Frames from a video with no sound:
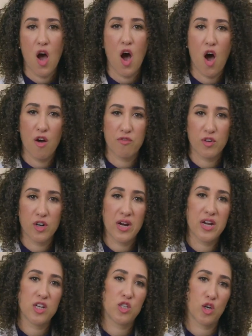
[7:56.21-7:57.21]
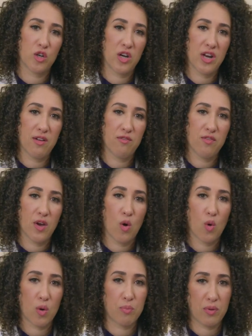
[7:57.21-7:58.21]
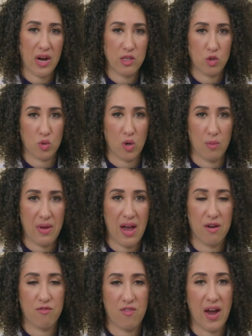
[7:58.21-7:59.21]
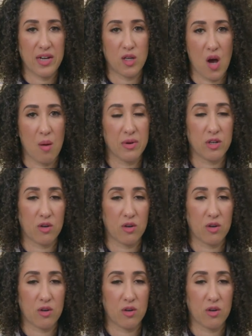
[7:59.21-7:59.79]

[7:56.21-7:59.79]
Offer an alternative or brainstorm how to find common